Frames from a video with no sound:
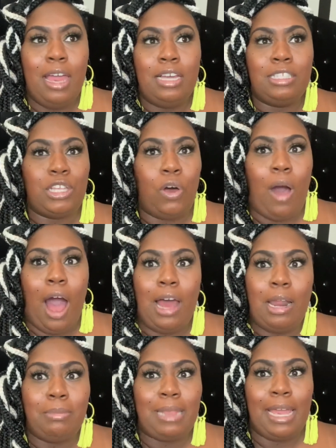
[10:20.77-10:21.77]
So
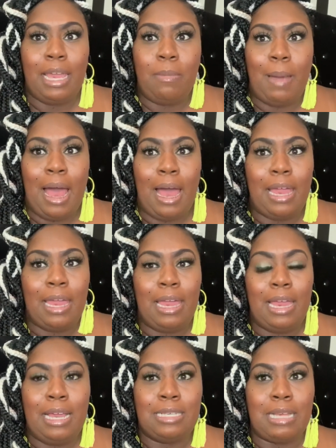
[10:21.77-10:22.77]
all I'm thinking about
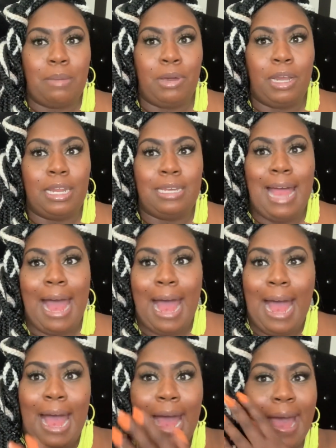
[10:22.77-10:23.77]
is I'm going to
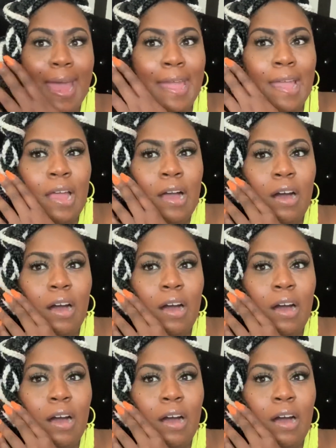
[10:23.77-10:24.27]
die.